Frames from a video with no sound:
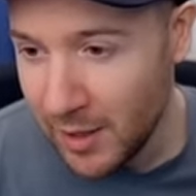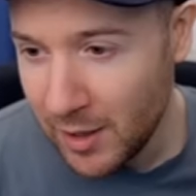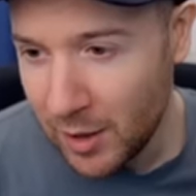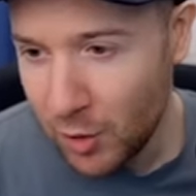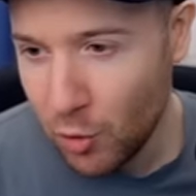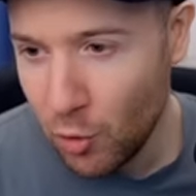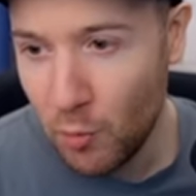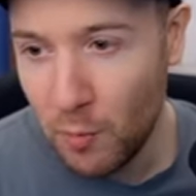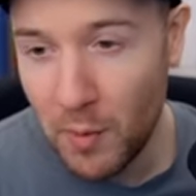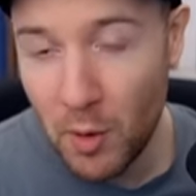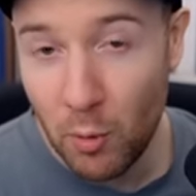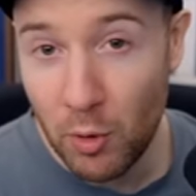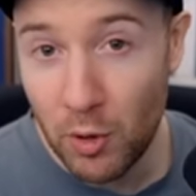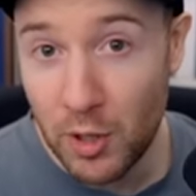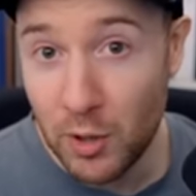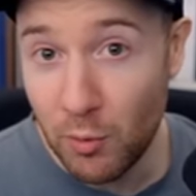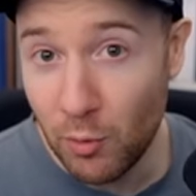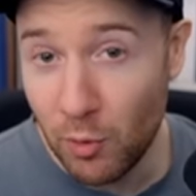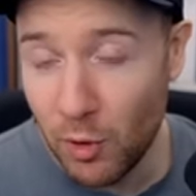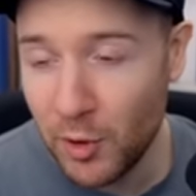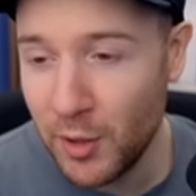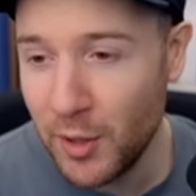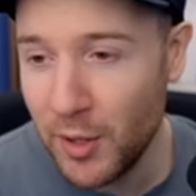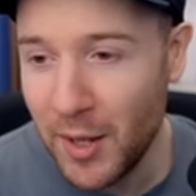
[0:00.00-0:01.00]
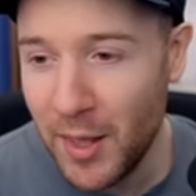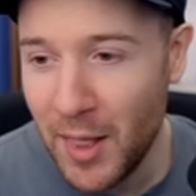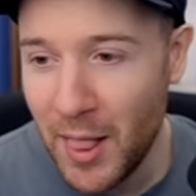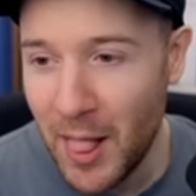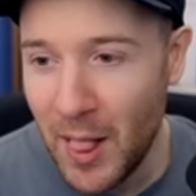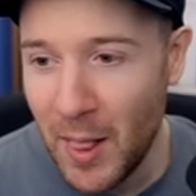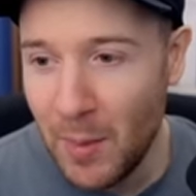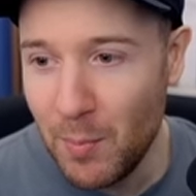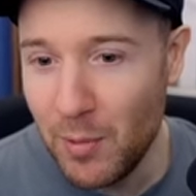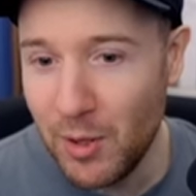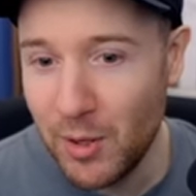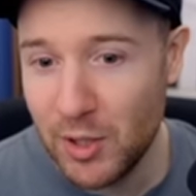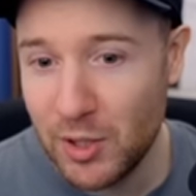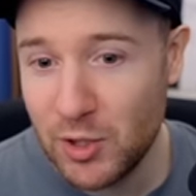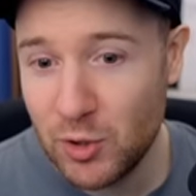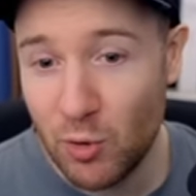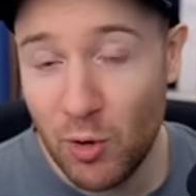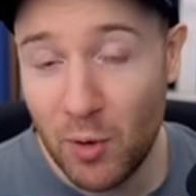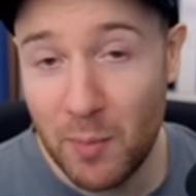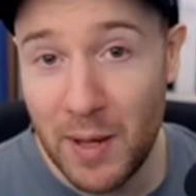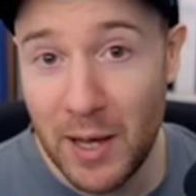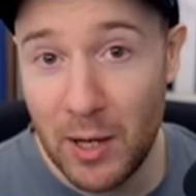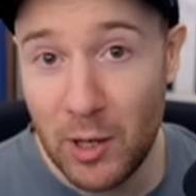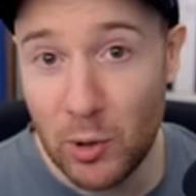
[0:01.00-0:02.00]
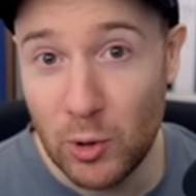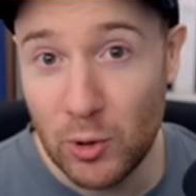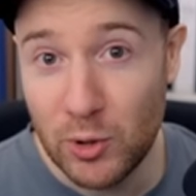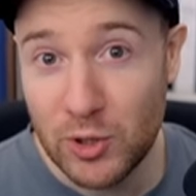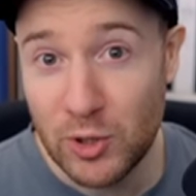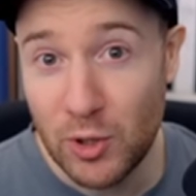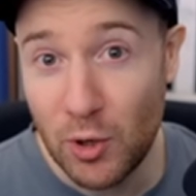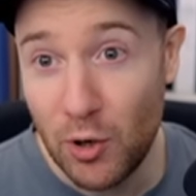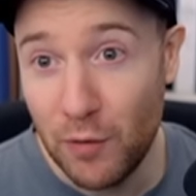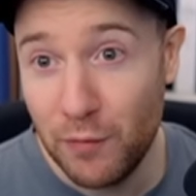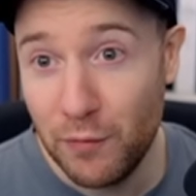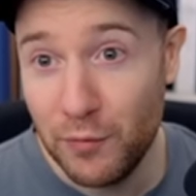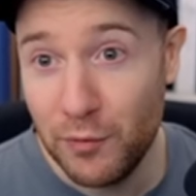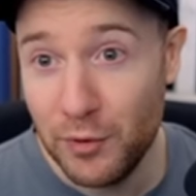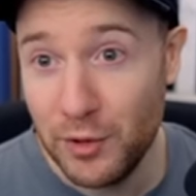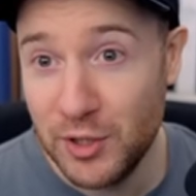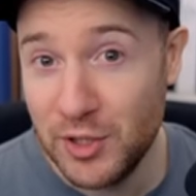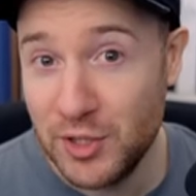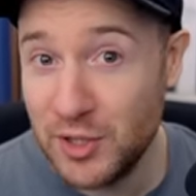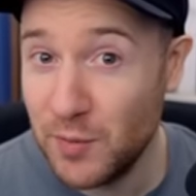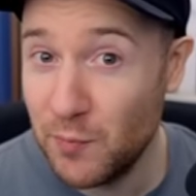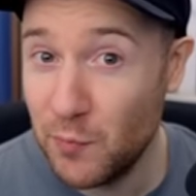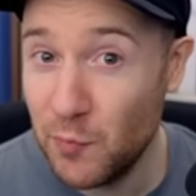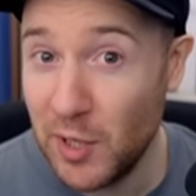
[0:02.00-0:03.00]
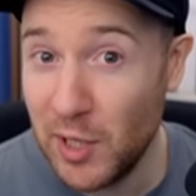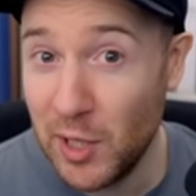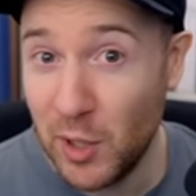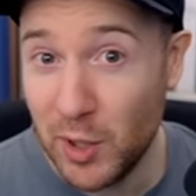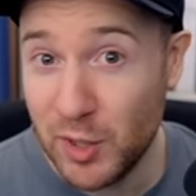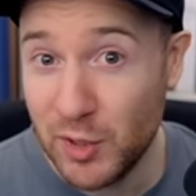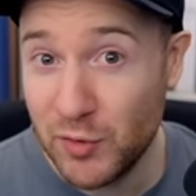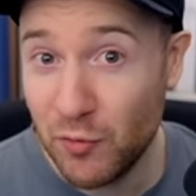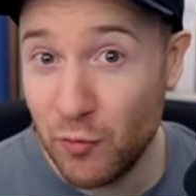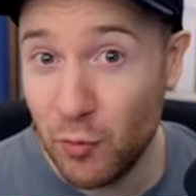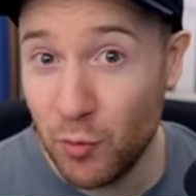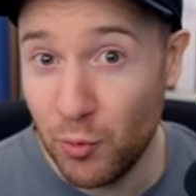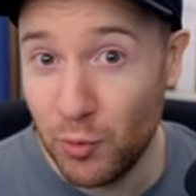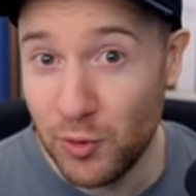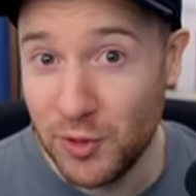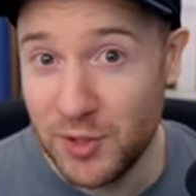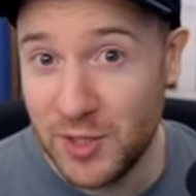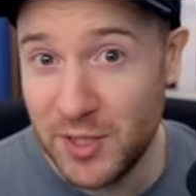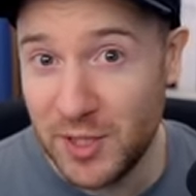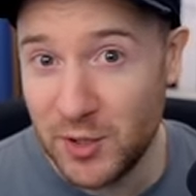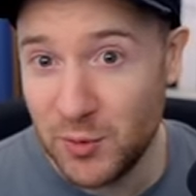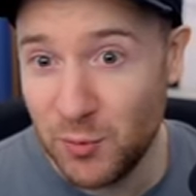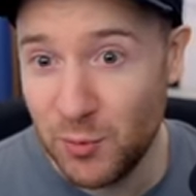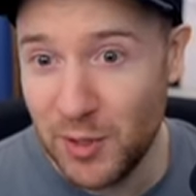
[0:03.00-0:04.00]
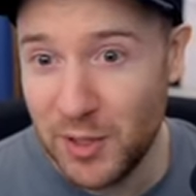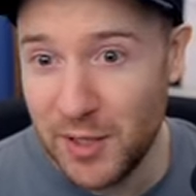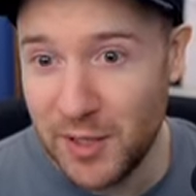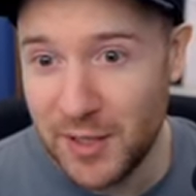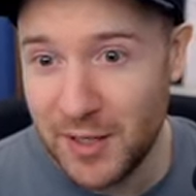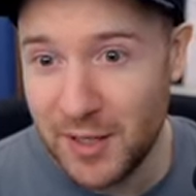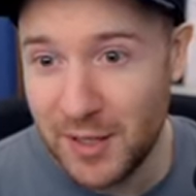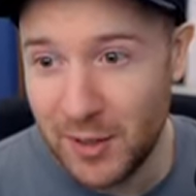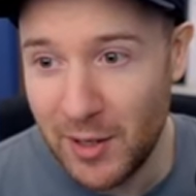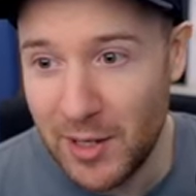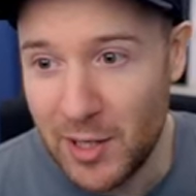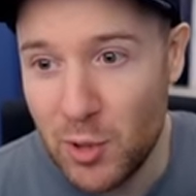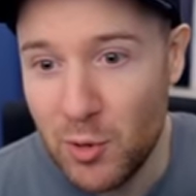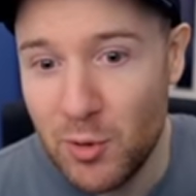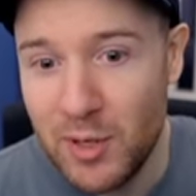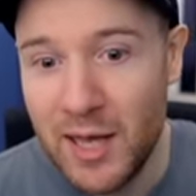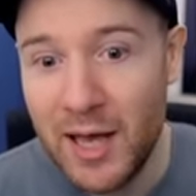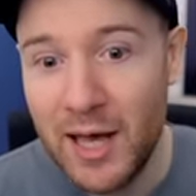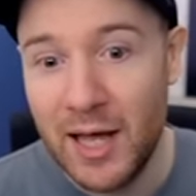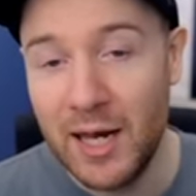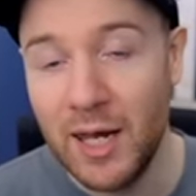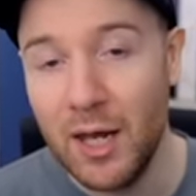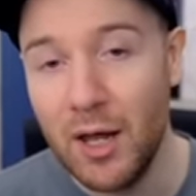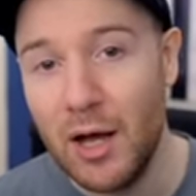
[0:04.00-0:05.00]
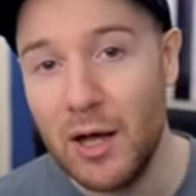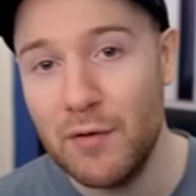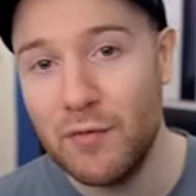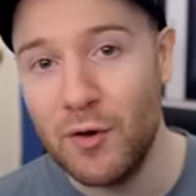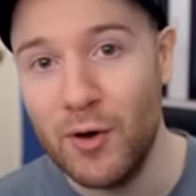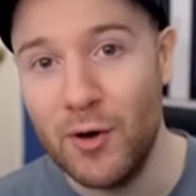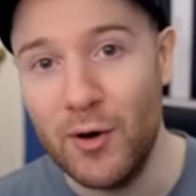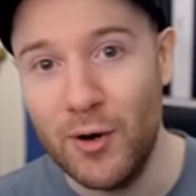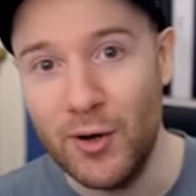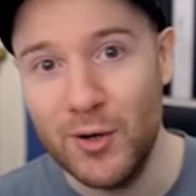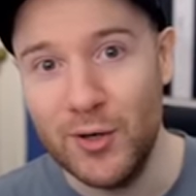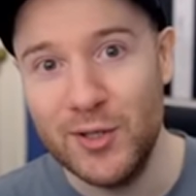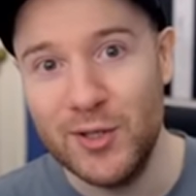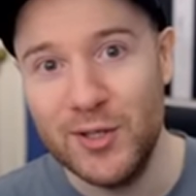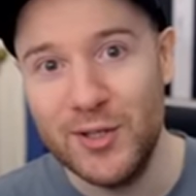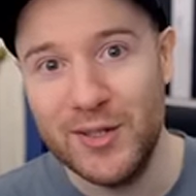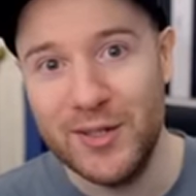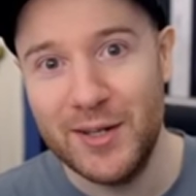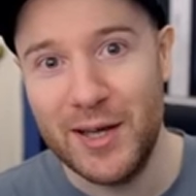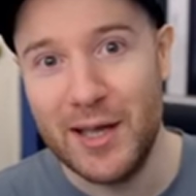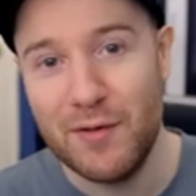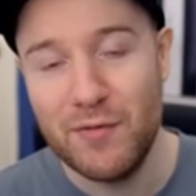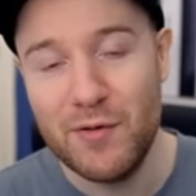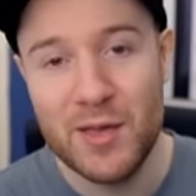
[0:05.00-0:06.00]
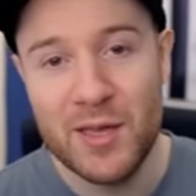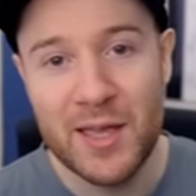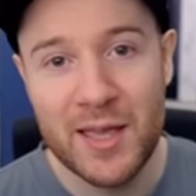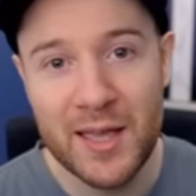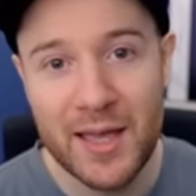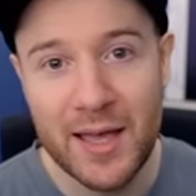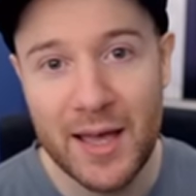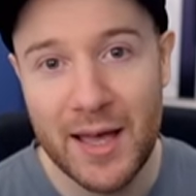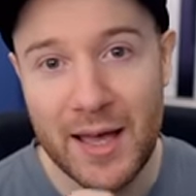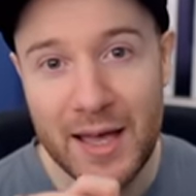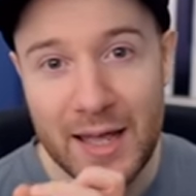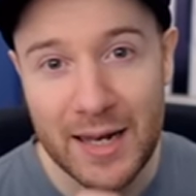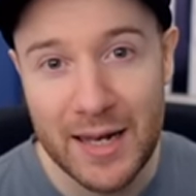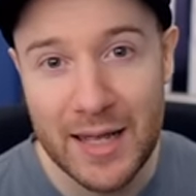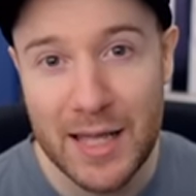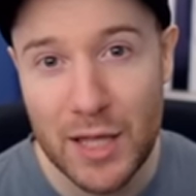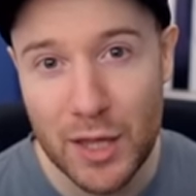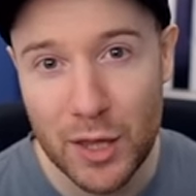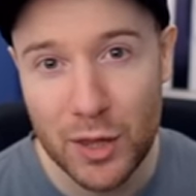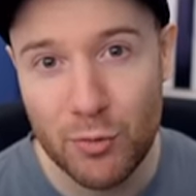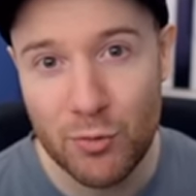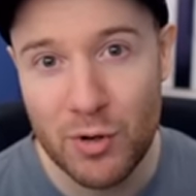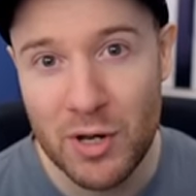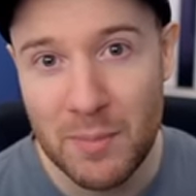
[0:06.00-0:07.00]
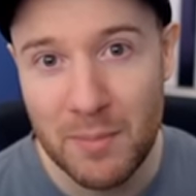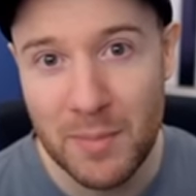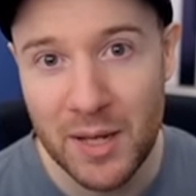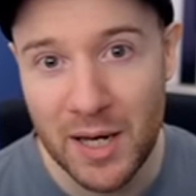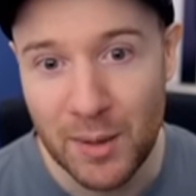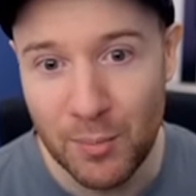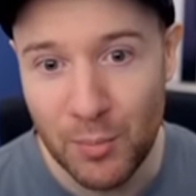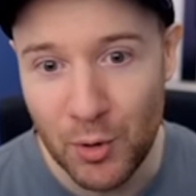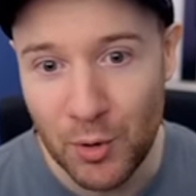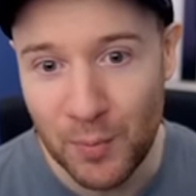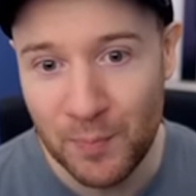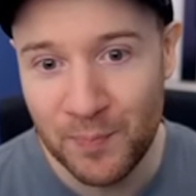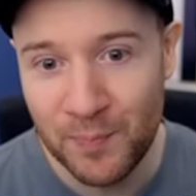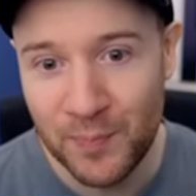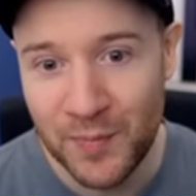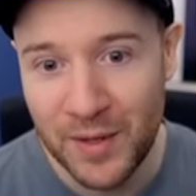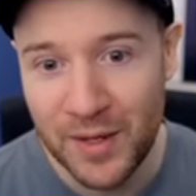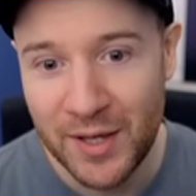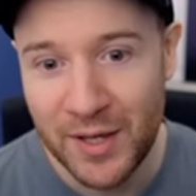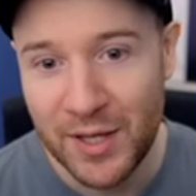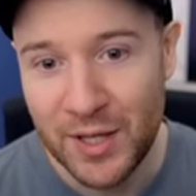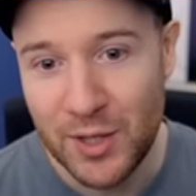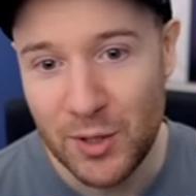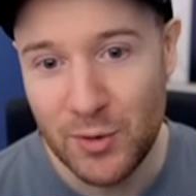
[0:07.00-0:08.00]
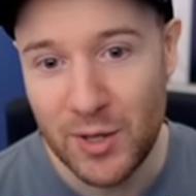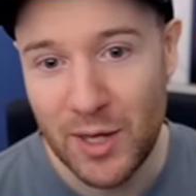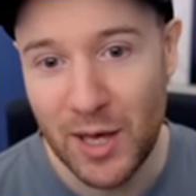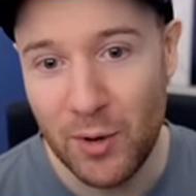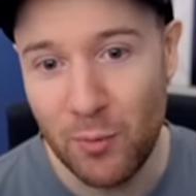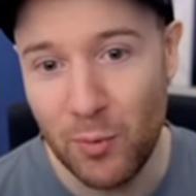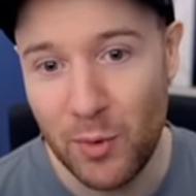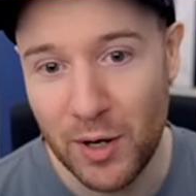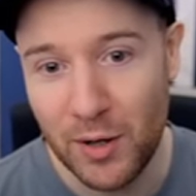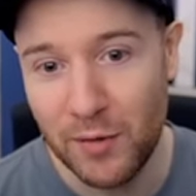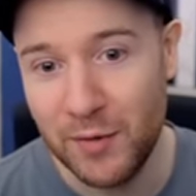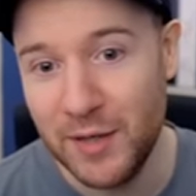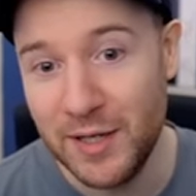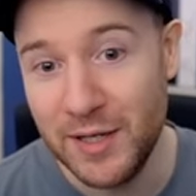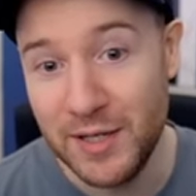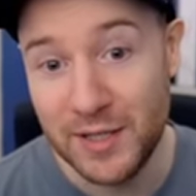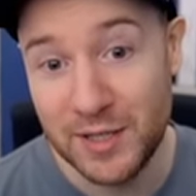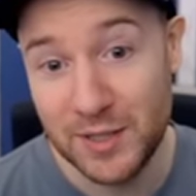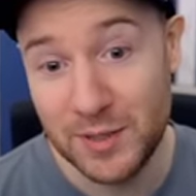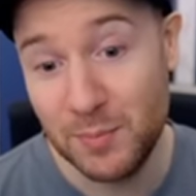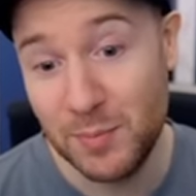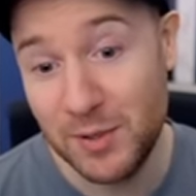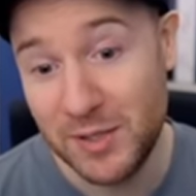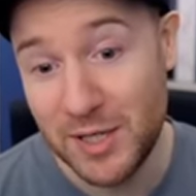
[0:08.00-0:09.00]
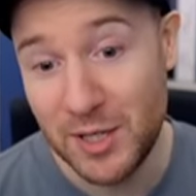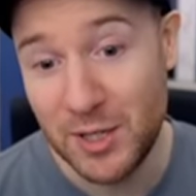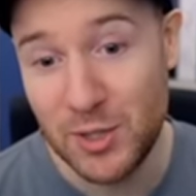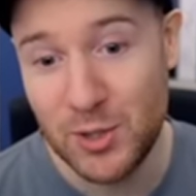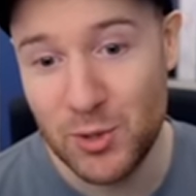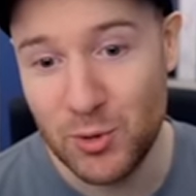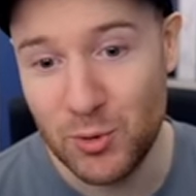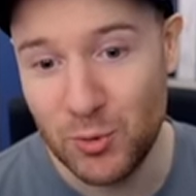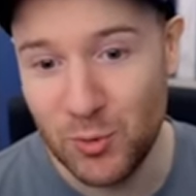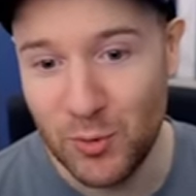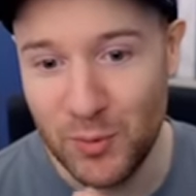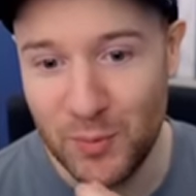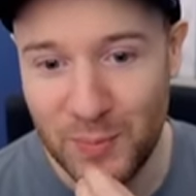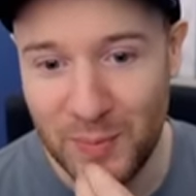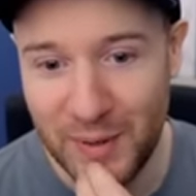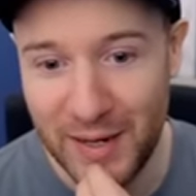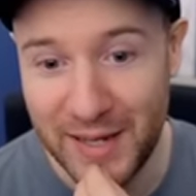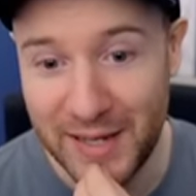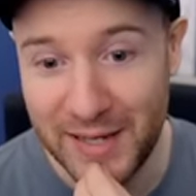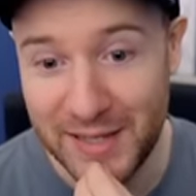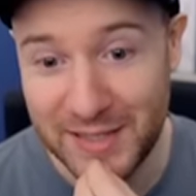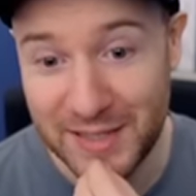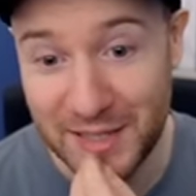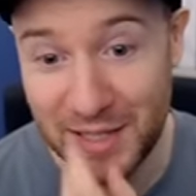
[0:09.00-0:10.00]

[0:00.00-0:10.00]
Call me what you want. But Squad Battles offers some really nice rewards this week. Like, you get a live card. Like, if you can get Elite 3 minimum, you get one of these potential players.